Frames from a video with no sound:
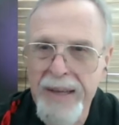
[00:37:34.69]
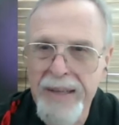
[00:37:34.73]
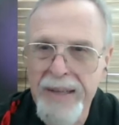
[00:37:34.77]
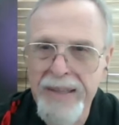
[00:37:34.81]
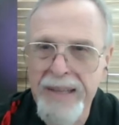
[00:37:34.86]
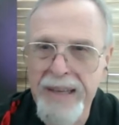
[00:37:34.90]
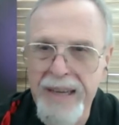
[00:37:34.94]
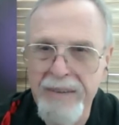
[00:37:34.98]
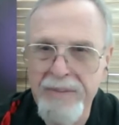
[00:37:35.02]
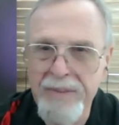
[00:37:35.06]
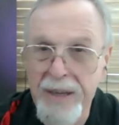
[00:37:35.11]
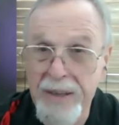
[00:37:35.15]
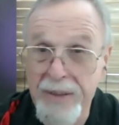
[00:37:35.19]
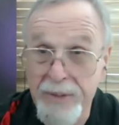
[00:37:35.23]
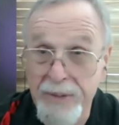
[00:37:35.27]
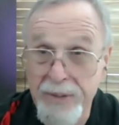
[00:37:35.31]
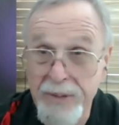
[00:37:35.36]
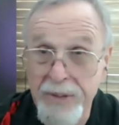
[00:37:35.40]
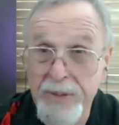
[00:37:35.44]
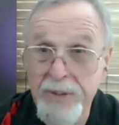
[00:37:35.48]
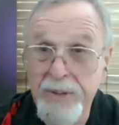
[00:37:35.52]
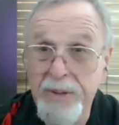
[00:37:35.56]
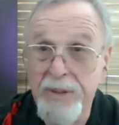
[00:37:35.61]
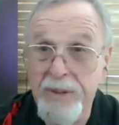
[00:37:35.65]
They have
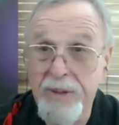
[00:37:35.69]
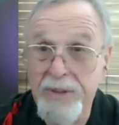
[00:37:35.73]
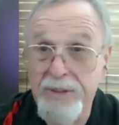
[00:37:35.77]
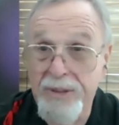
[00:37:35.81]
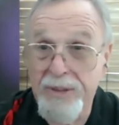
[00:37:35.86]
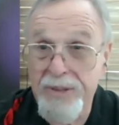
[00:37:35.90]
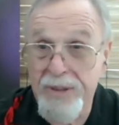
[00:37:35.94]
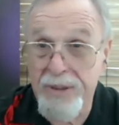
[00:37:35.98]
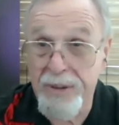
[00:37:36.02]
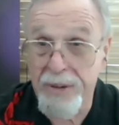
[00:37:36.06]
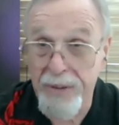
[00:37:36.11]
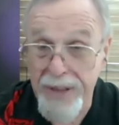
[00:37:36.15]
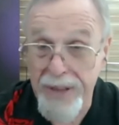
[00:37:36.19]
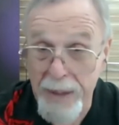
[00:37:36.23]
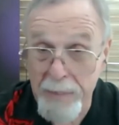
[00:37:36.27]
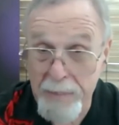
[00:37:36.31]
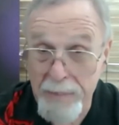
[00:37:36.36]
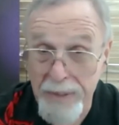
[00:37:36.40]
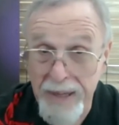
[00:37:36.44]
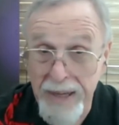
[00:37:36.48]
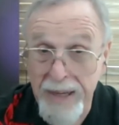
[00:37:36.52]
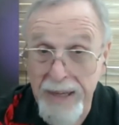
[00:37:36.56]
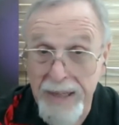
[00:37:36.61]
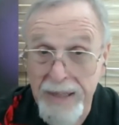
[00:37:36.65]
other tools. So
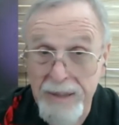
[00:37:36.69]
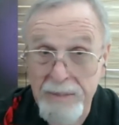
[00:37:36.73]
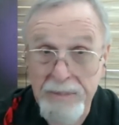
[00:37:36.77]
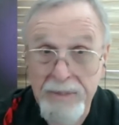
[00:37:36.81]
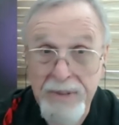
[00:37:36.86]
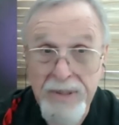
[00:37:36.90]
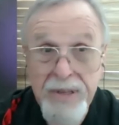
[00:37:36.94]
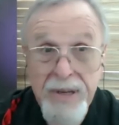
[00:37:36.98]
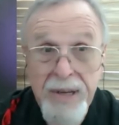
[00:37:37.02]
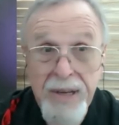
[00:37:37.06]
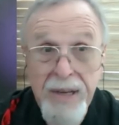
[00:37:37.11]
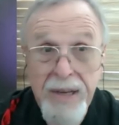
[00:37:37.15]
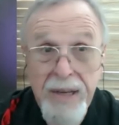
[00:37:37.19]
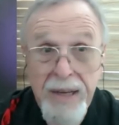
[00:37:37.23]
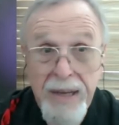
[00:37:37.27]
that becomes